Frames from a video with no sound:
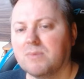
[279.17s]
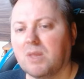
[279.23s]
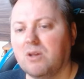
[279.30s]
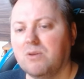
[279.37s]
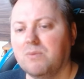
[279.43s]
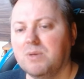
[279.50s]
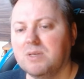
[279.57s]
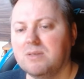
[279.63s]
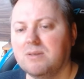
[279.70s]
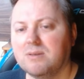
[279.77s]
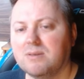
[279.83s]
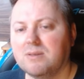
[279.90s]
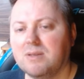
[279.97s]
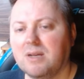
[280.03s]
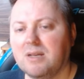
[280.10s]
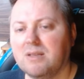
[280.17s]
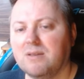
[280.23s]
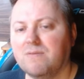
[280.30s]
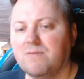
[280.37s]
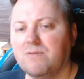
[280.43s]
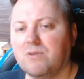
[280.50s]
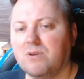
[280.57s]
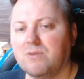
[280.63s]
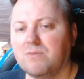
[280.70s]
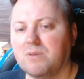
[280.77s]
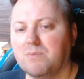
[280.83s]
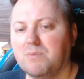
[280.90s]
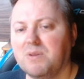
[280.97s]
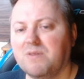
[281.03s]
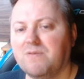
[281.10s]
You missed this knight d4
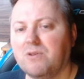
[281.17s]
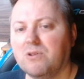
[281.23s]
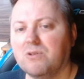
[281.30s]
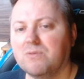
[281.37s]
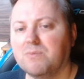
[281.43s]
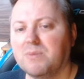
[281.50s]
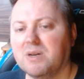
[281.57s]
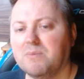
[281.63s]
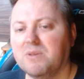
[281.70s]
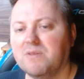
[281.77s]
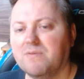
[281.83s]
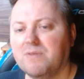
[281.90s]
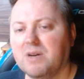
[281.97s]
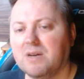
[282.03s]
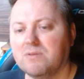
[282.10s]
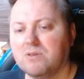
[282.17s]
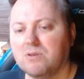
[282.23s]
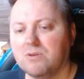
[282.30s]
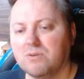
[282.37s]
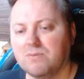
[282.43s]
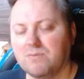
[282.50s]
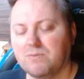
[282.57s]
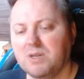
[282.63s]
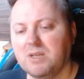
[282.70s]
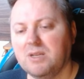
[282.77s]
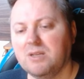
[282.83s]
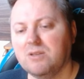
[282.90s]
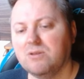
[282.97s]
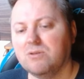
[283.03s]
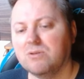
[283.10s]
with b followed by b5. So we
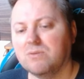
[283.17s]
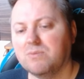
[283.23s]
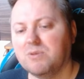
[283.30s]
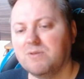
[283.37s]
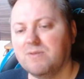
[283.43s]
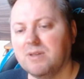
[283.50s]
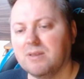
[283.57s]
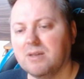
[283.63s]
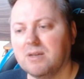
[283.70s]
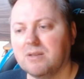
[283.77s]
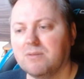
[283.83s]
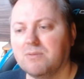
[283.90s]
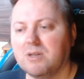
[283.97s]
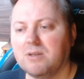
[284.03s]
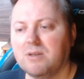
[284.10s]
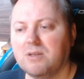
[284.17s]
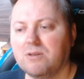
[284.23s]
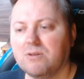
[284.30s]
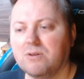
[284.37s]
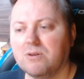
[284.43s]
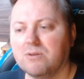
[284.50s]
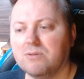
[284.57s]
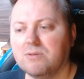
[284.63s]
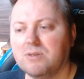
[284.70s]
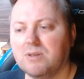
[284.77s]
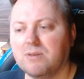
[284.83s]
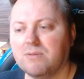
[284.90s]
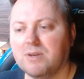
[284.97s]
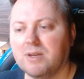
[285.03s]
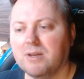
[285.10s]
need to prevent that. We need to go
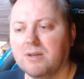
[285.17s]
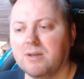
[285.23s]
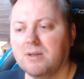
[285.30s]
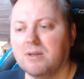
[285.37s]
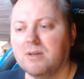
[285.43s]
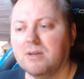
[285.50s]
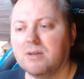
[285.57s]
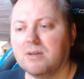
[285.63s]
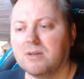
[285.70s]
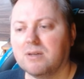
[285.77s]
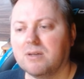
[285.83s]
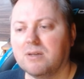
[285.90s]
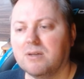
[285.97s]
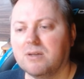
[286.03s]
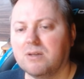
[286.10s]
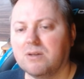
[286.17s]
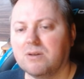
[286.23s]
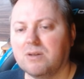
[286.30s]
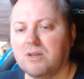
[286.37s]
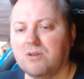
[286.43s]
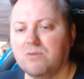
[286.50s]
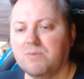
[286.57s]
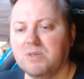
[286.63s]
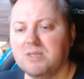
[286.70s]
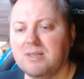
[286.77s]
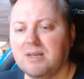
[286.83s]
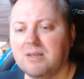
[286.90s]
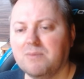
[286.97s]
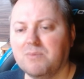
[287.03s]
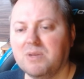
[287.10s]
c3. Okay, you missed
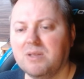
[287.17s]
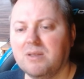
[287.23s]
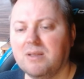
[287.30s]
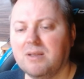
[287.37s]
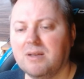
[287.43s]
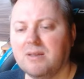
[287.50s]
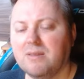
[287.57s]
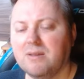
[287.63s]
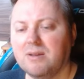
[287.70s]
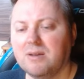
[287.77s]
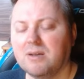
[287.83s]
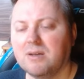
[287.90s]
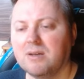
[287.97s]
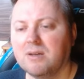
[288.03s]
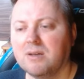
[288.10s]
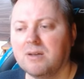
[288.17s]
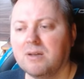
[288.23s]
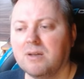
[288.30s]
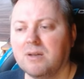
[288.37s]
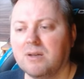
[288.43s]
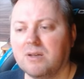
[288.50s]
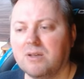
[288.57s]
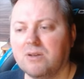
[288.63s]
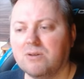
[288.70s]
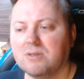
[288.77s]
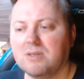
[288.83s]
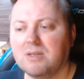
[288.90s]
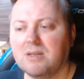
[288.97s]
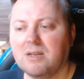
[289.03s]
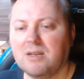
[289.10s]
that, but then I think
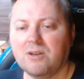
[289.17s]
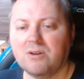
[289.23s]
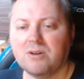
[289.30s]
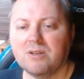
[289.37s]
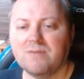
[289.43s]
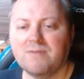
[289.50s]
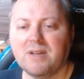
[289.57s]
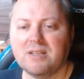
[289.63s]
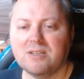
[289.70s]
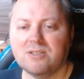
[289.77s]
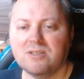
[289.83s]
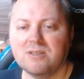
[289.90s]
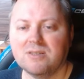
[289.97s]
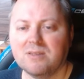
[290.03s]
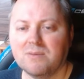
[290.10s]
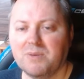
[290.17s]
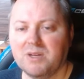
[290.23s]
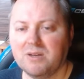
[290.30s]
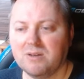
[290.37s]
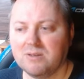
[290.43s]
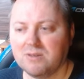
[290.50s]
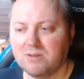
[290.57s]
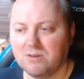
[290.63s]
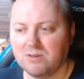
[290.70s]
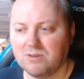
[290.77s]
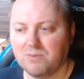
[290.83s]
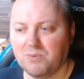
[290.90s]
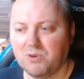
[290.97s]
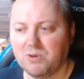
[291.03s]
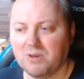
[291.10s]
suddenly your advantage disappears because
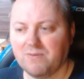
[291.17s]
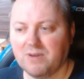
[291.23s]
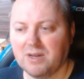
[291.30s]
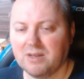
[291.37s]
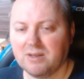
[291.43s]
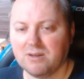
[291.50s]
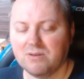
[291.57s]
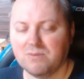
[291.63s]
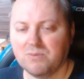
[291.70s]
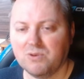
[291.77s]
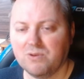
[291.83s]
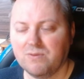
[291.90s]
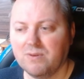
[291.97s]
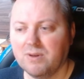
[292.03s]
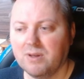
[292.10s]
opponent finds a good move,